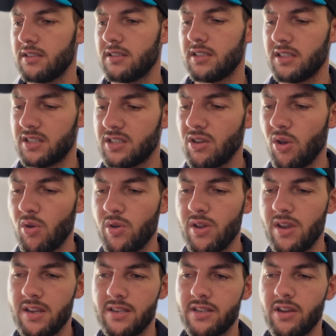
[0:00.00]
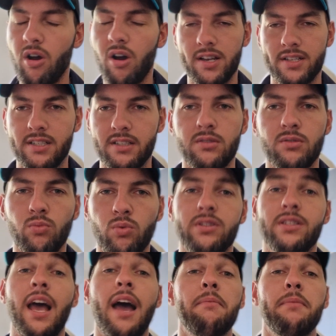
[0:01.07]
you're so enticed in
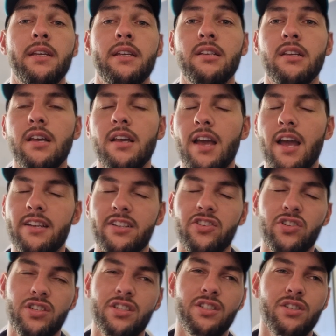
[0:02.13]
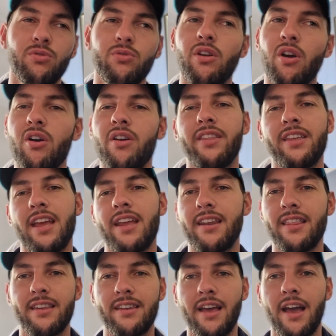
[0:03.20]
what's happening, and you just still know at the end
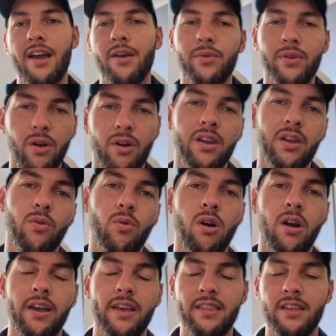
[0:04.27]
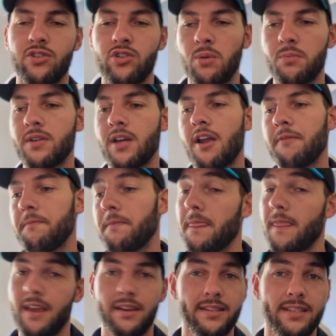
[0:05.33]
of the day we're not going to quite get that job done,
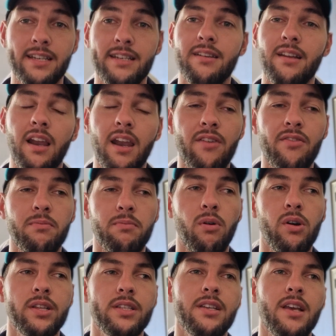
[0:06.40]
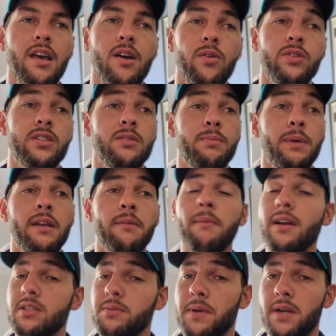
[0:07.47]
and it didn't. 11 points, which has been a
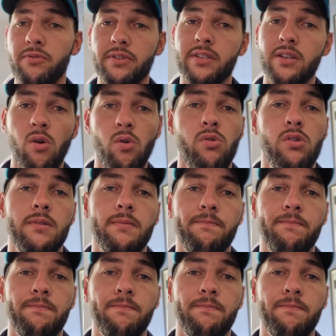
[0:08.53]
much better result